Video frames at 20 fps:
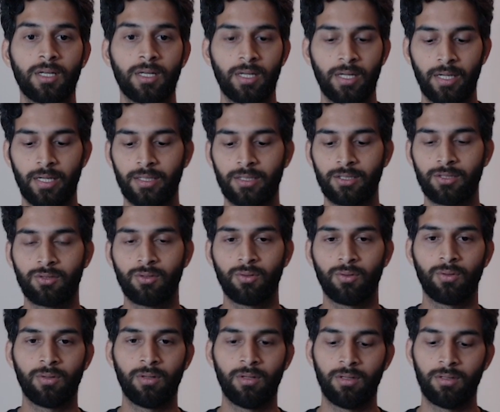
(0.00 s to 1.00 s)
is
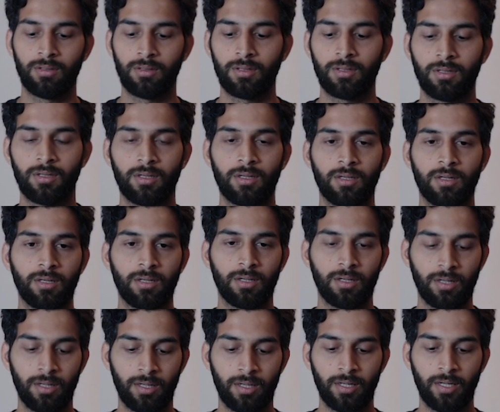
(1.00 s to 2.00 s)
role
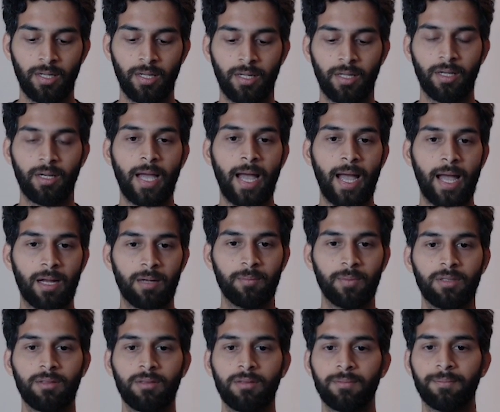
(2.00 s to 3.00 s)
in
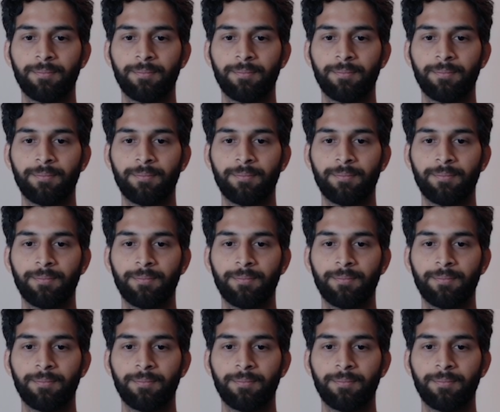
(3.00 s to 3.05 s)
admin,